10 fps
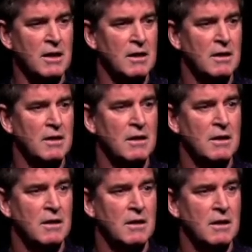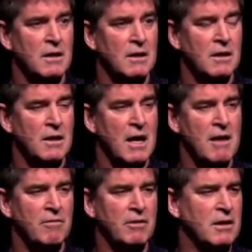Every dollar was
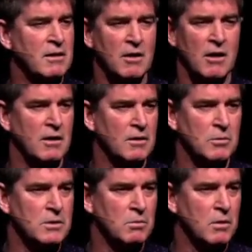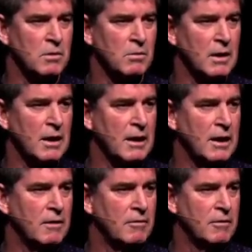worth what I gave.
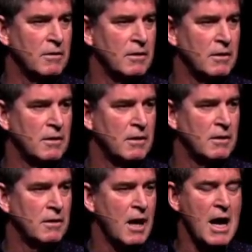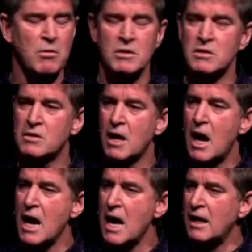I was, I had a, a
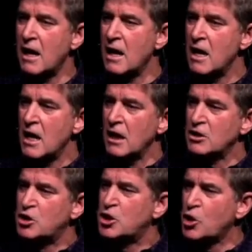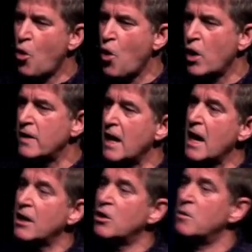joy that I could have been part
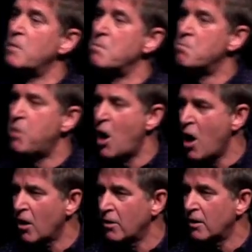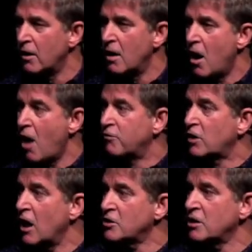of touching this
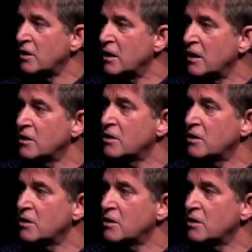woman's life